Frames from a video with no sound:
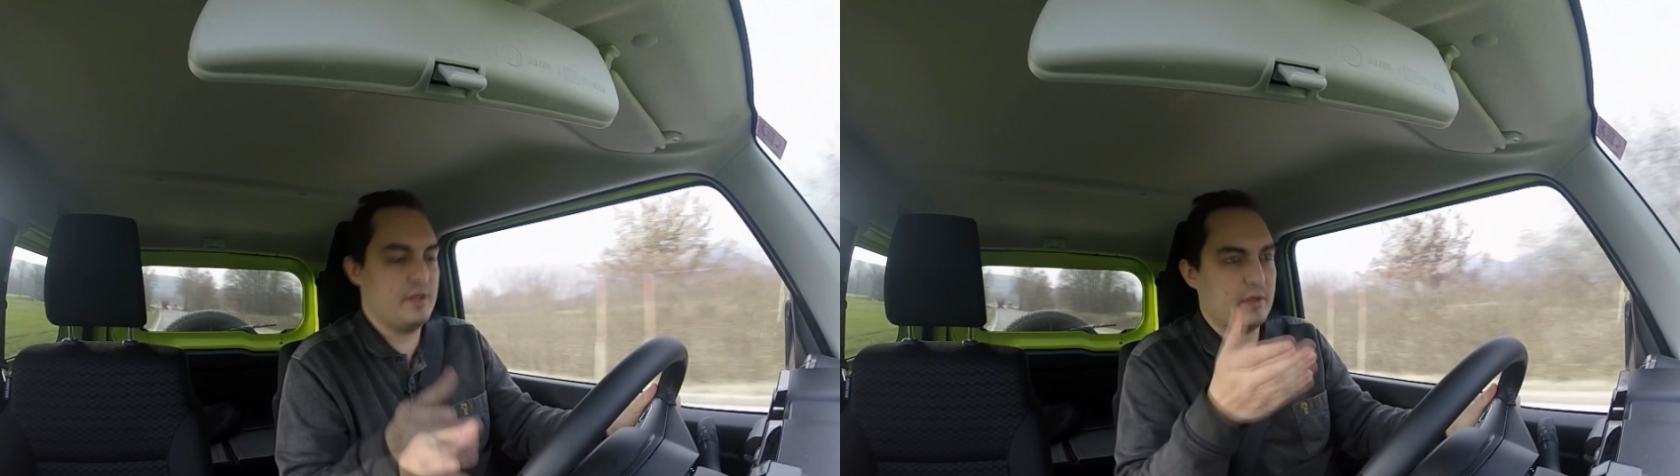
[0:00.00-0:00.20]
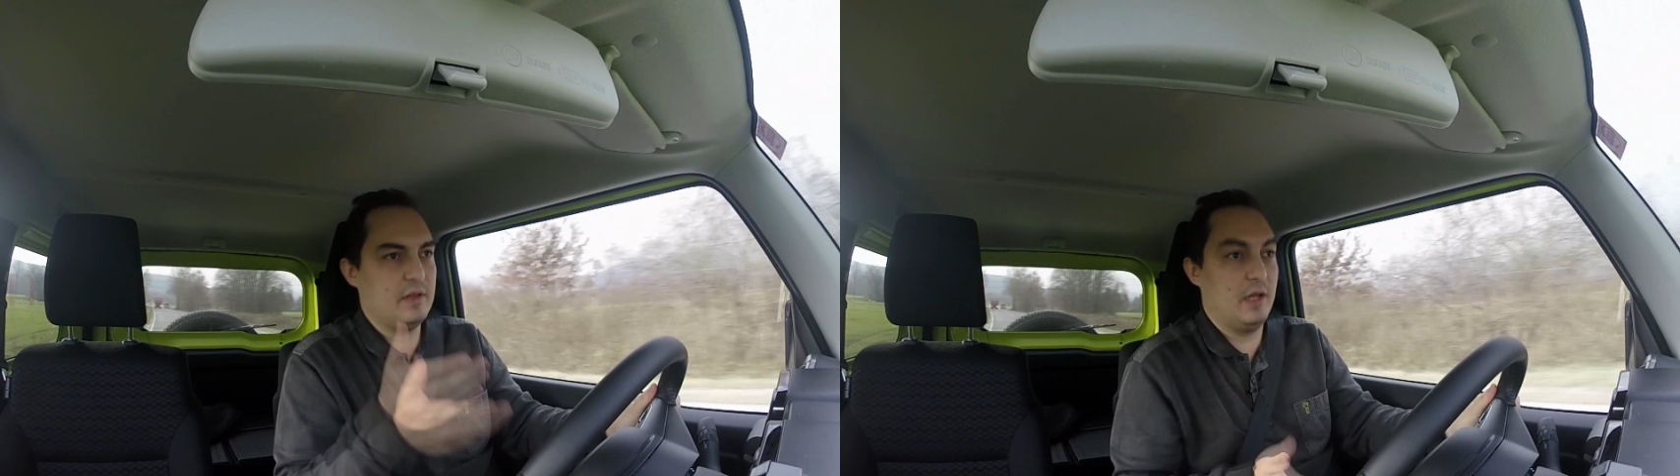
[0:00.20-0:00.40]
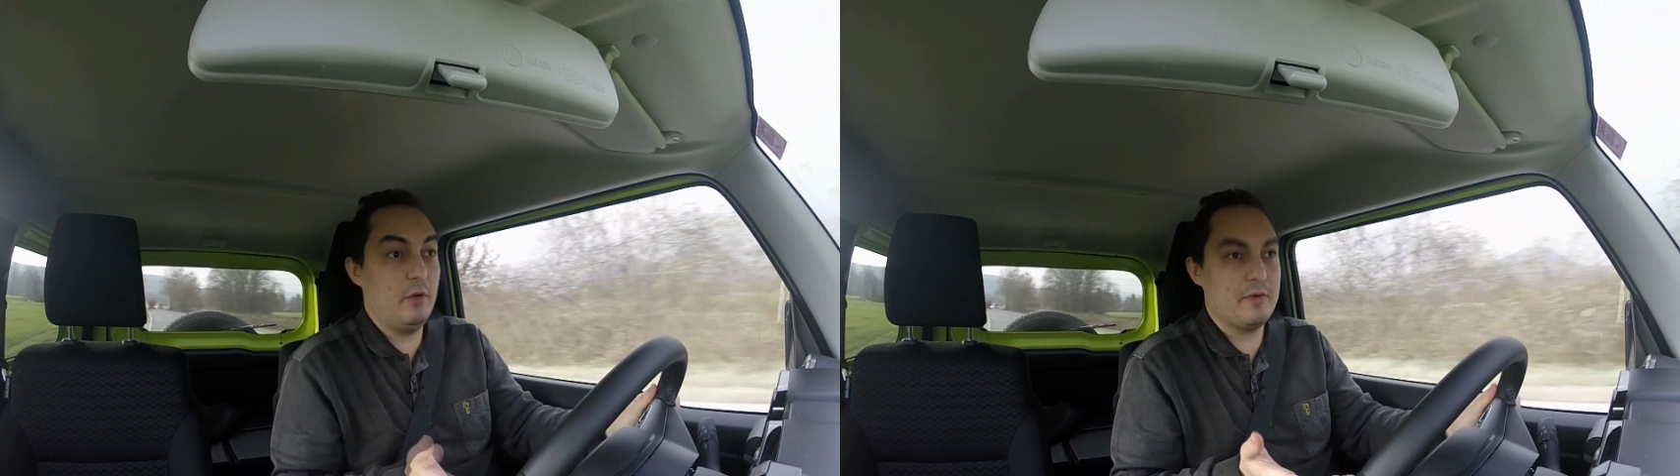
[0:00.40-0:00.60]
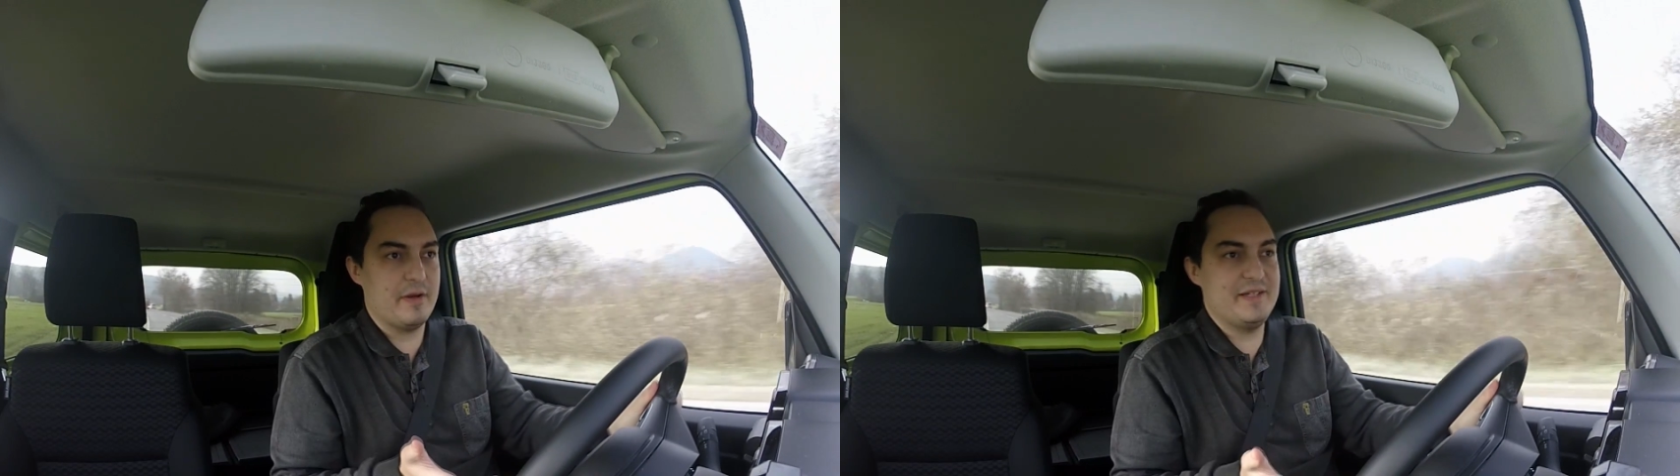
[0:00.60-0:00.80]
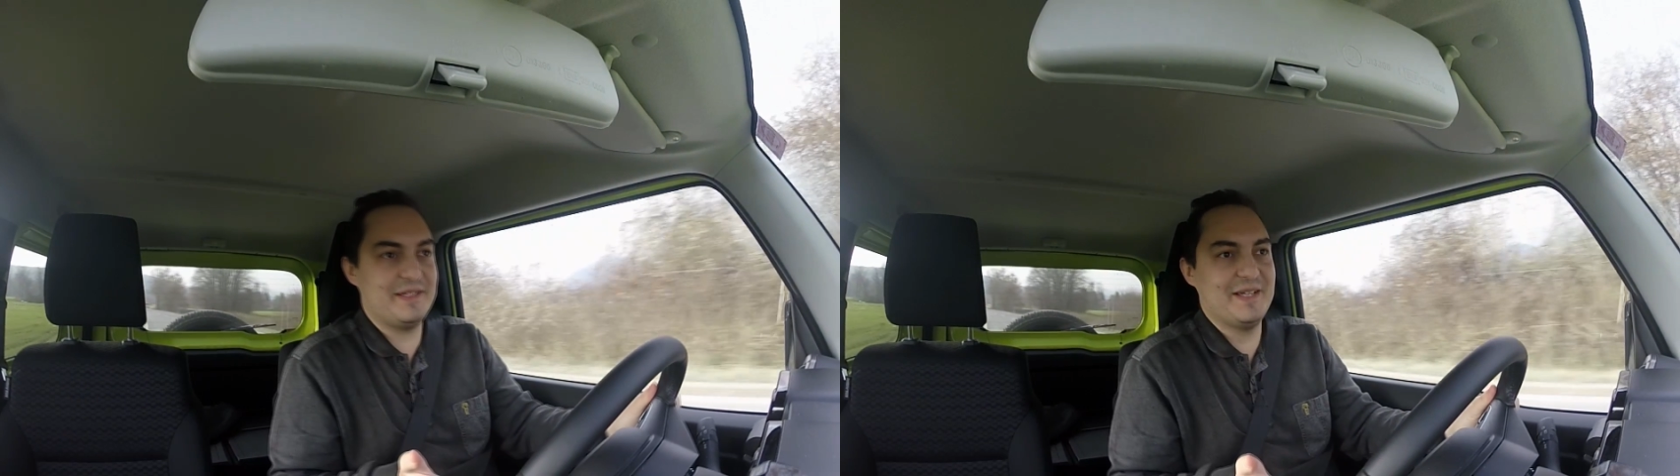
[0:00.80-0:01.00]
You can
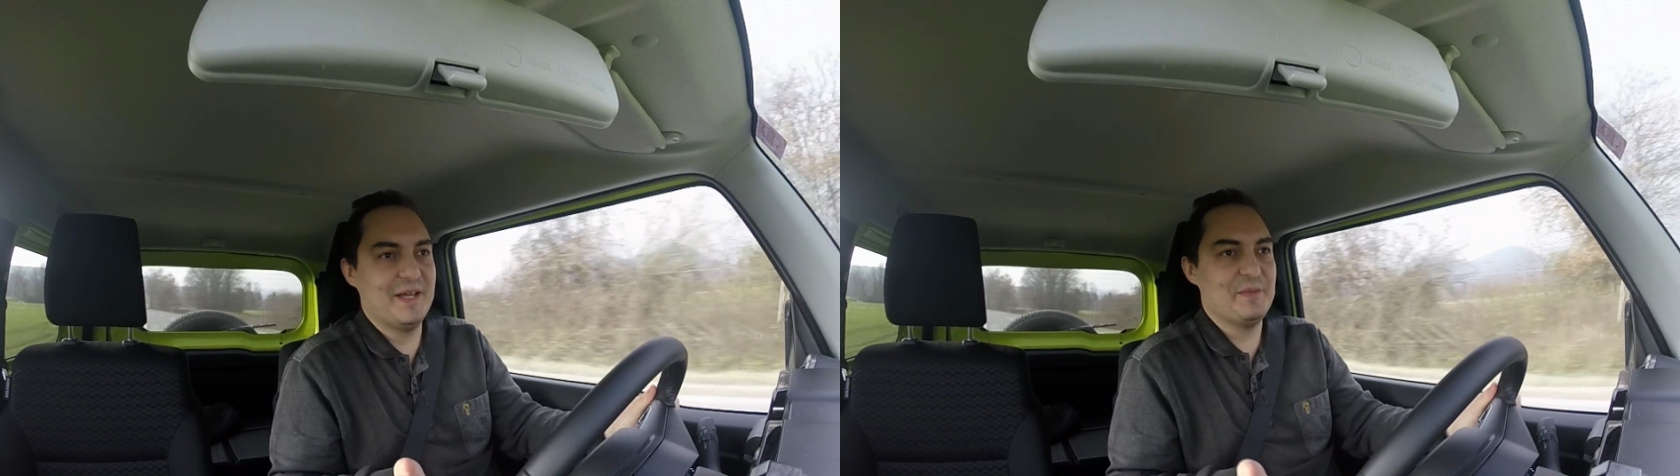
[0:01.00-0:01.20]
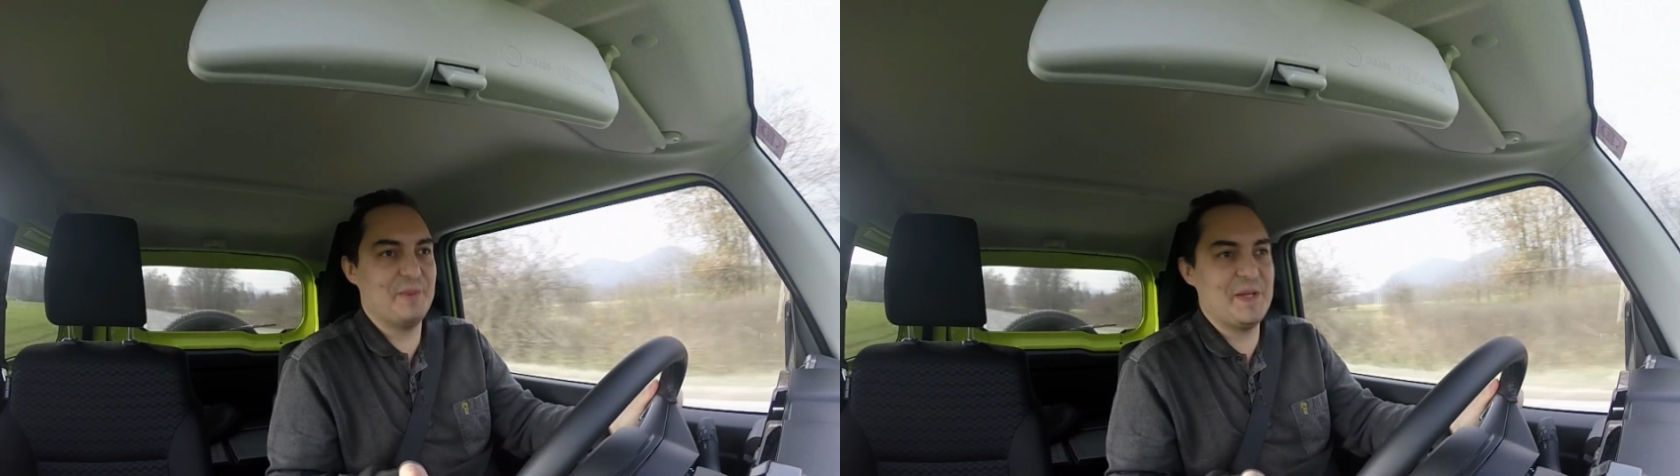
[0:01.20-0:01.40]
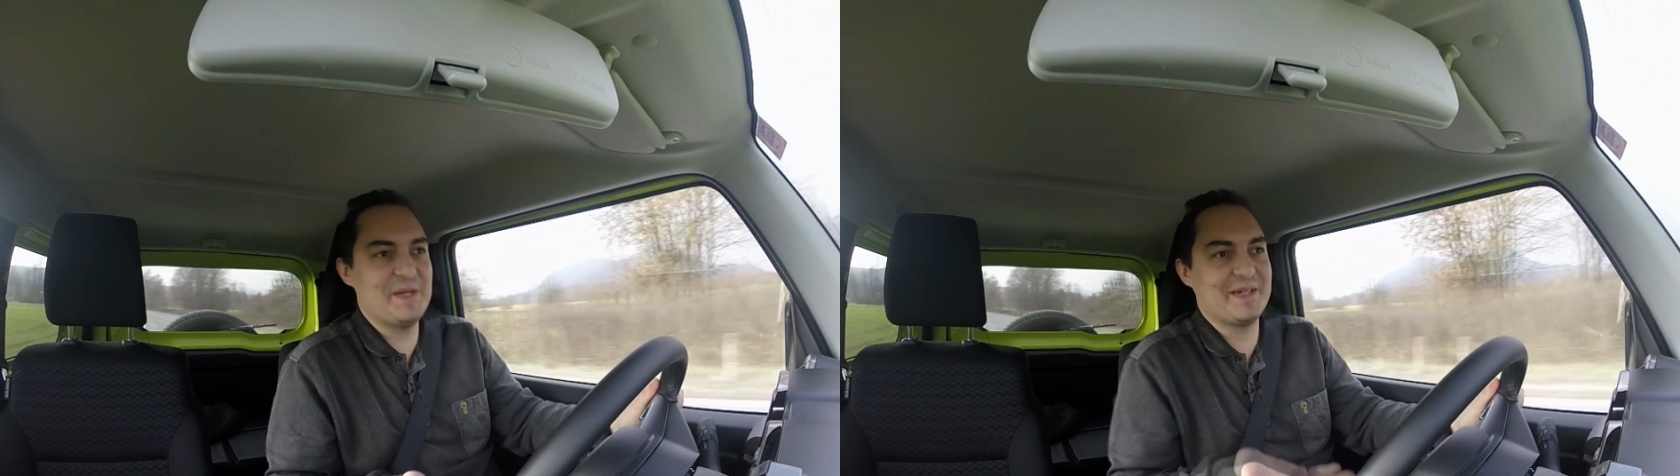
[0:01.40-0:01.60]
lower it, but